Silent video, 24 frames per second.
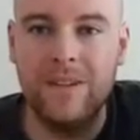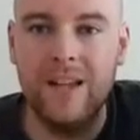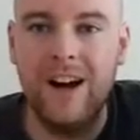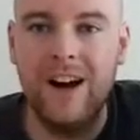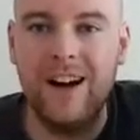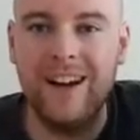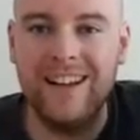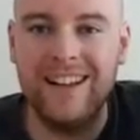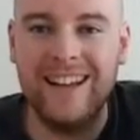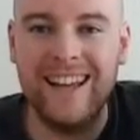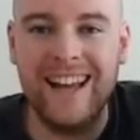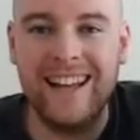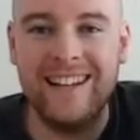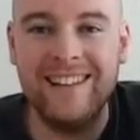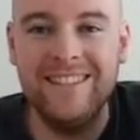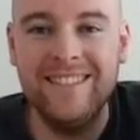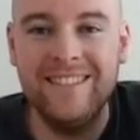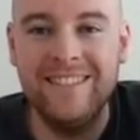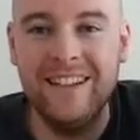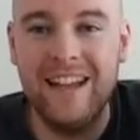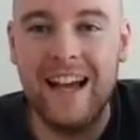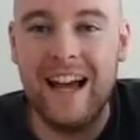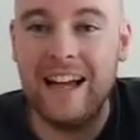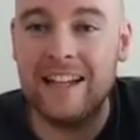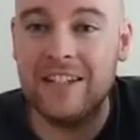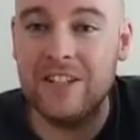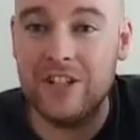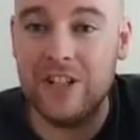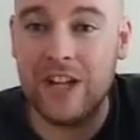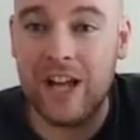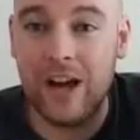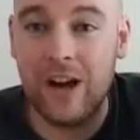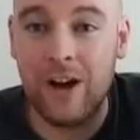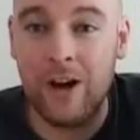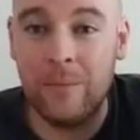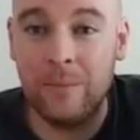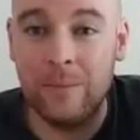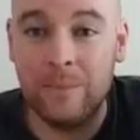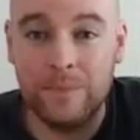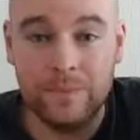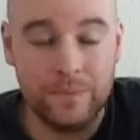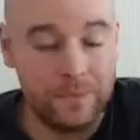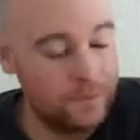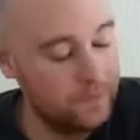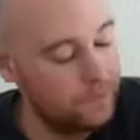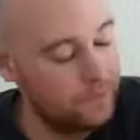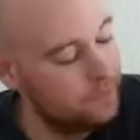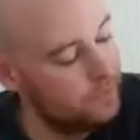Hi again, how did you get on?
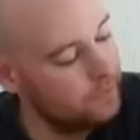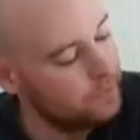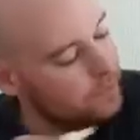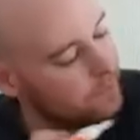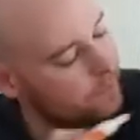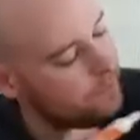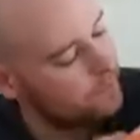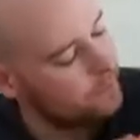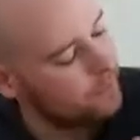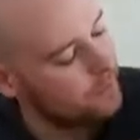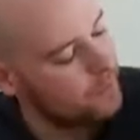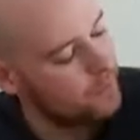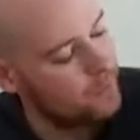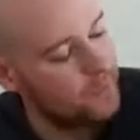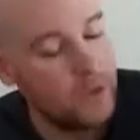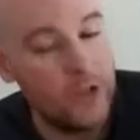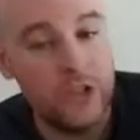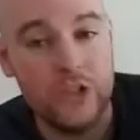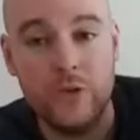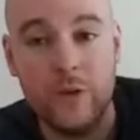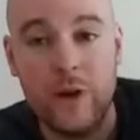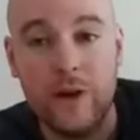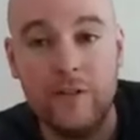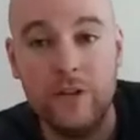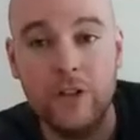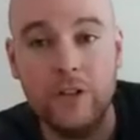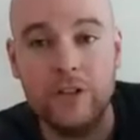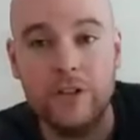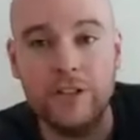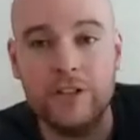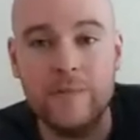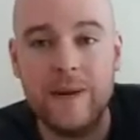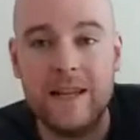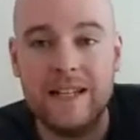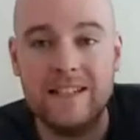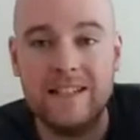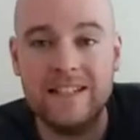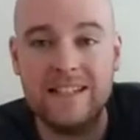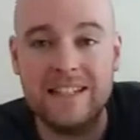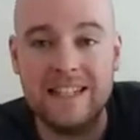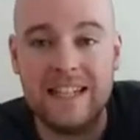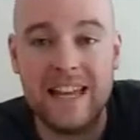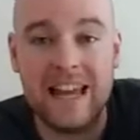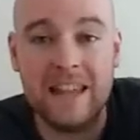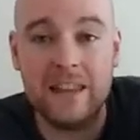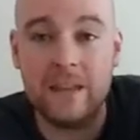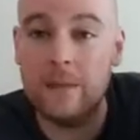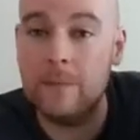Should we have a look at some answers
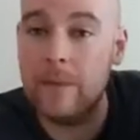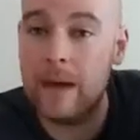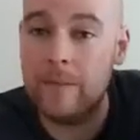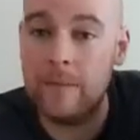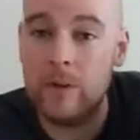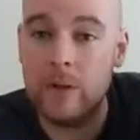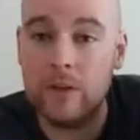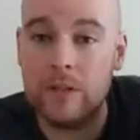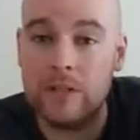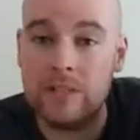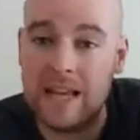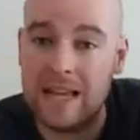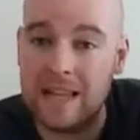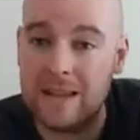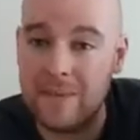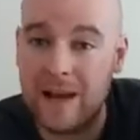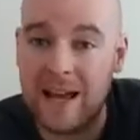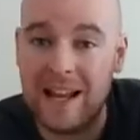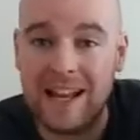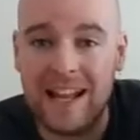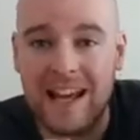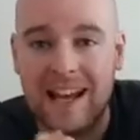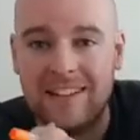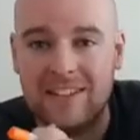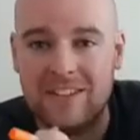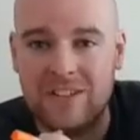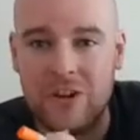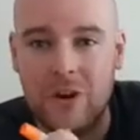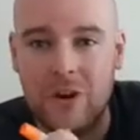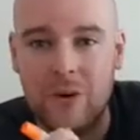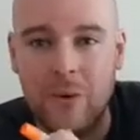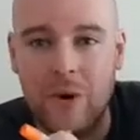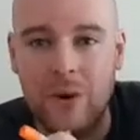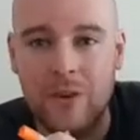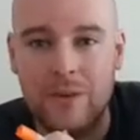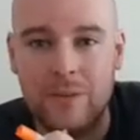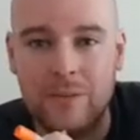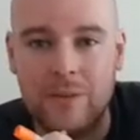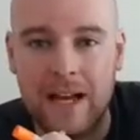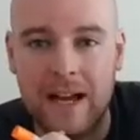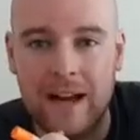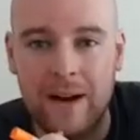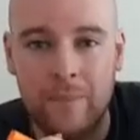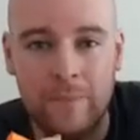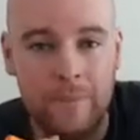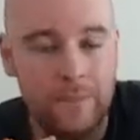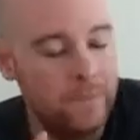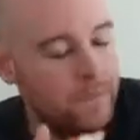together? Maybe you could say them out loud as I write them
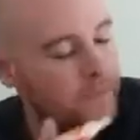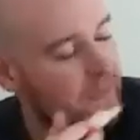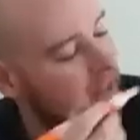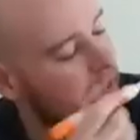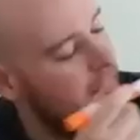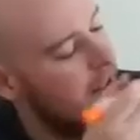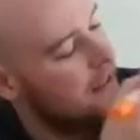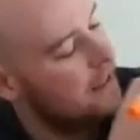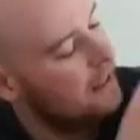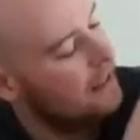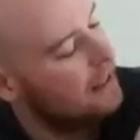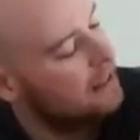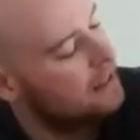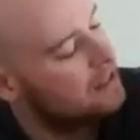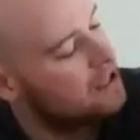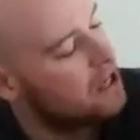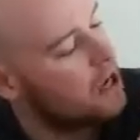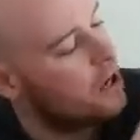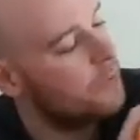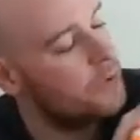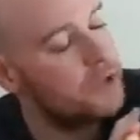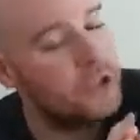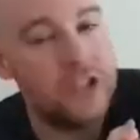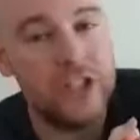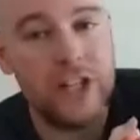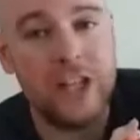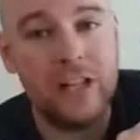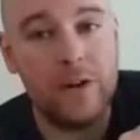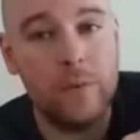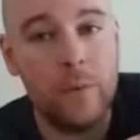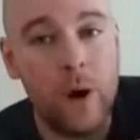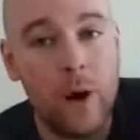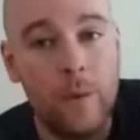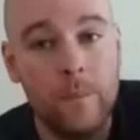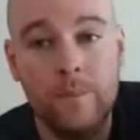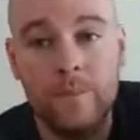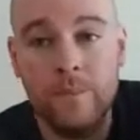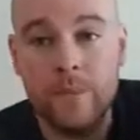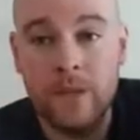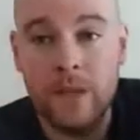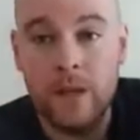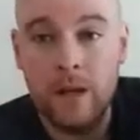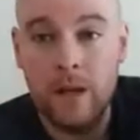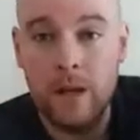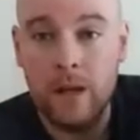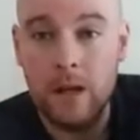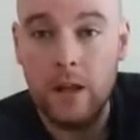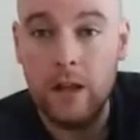down. Let's start with chili one.
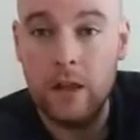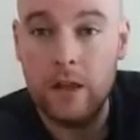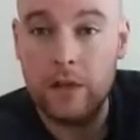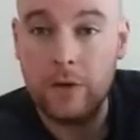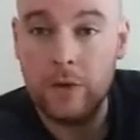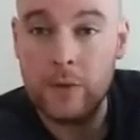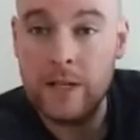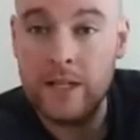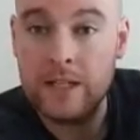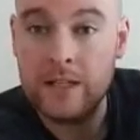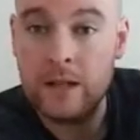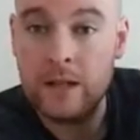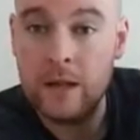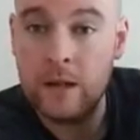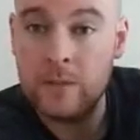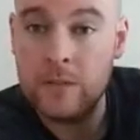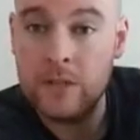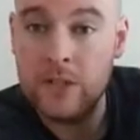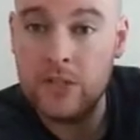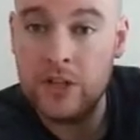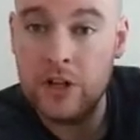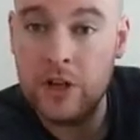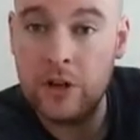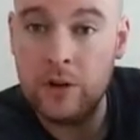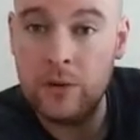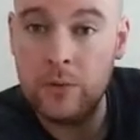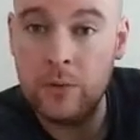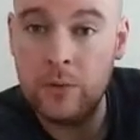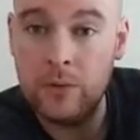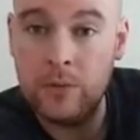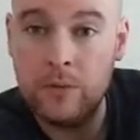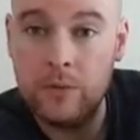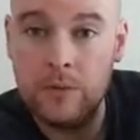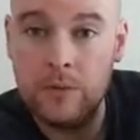3 times 2